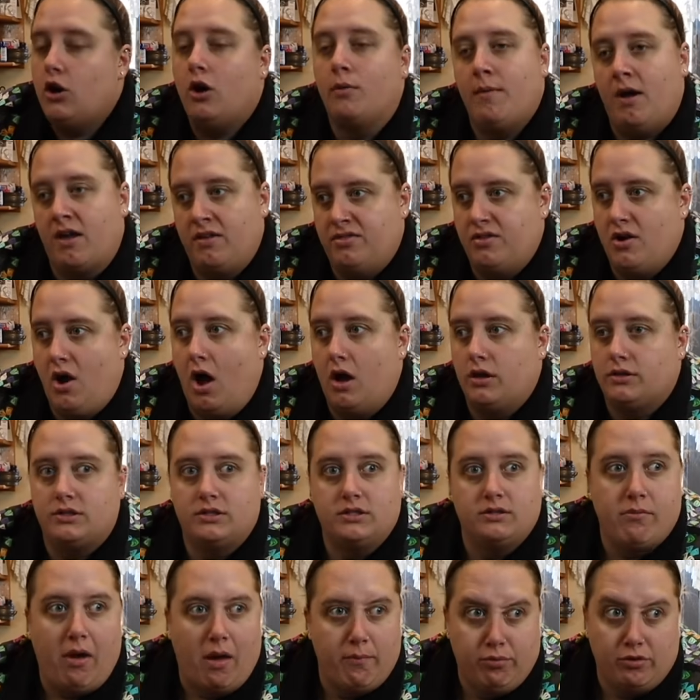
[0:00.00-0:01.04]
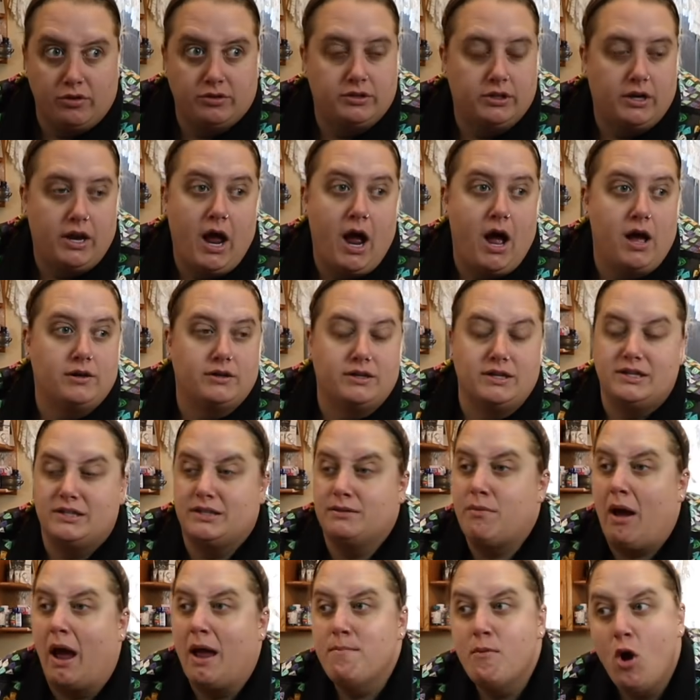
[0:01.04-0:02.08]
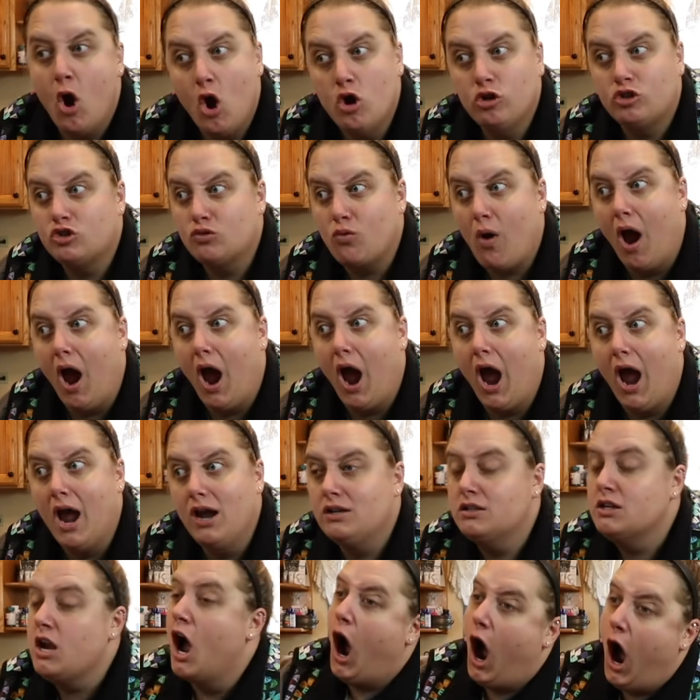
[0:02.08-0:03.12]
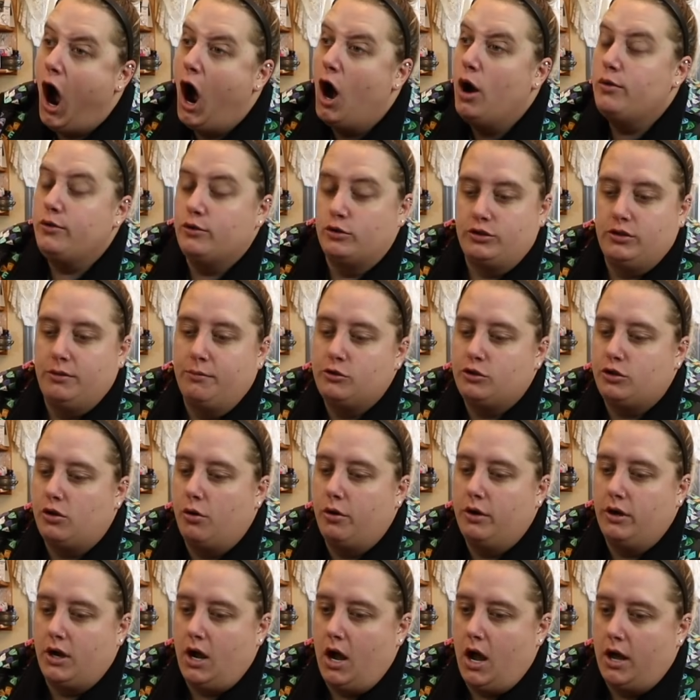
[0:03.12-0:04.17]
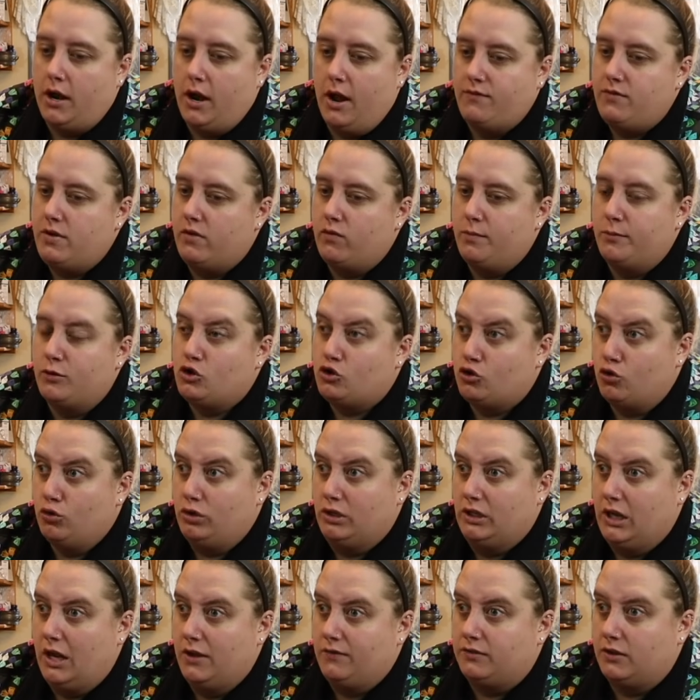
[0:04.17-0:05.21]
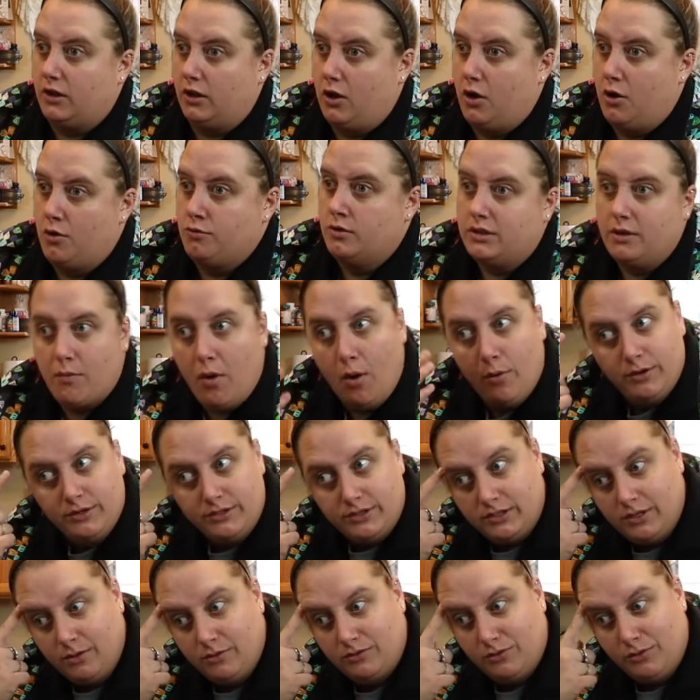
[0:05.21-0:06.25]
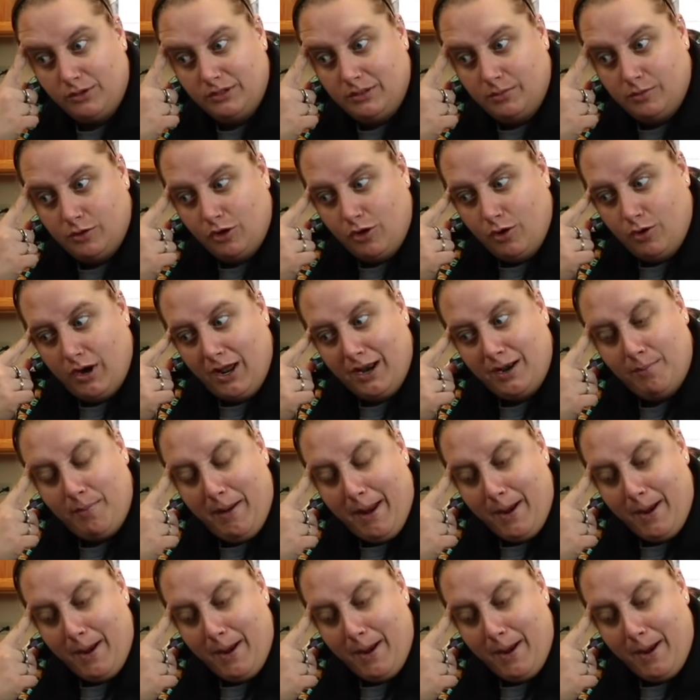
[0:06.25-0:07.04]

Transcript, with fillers: all my thoughts and my personalities and my mood swings. Oh, there's so much going on. I've never been truly left alone, so I'm always there's always something going on up